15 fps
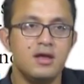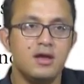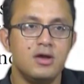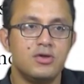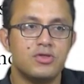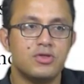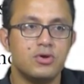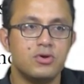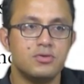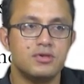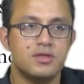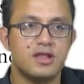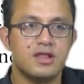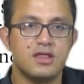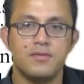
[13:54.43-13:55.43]
So the
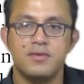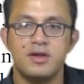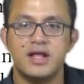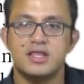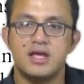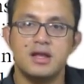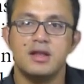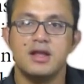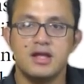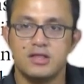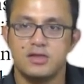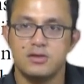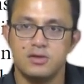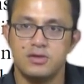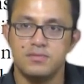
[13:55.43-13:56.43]
sense of nothingness
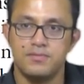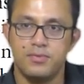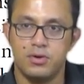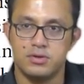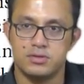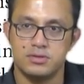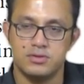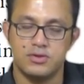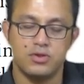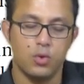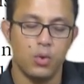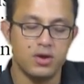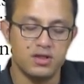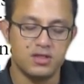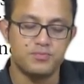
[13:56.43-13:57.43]
is important. So
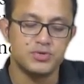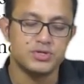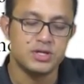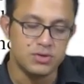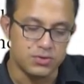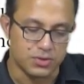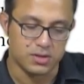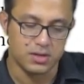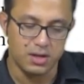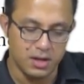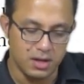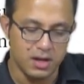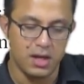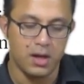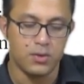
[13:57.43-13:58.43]
what is produced
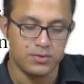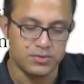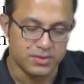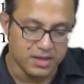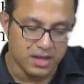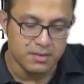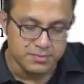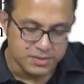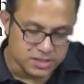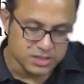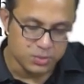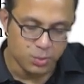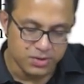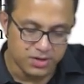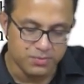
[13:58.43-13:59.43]
out of this image,
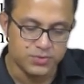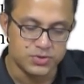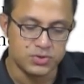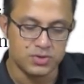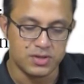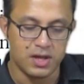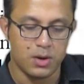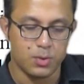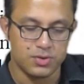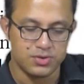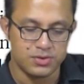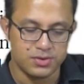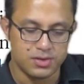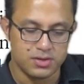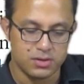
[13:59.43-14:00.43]
what is produced out of
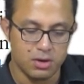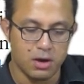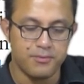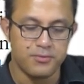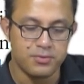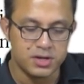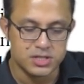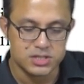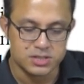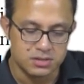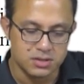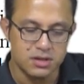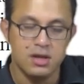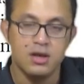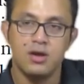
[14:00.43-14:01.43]
this operation
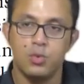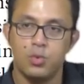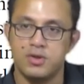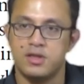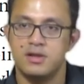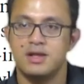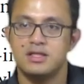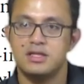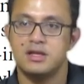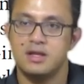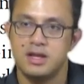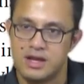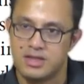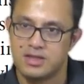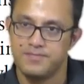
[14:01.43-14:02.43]
was
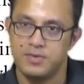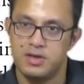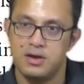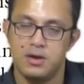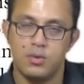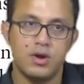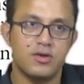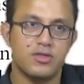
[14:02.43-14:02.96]
nothingness, right?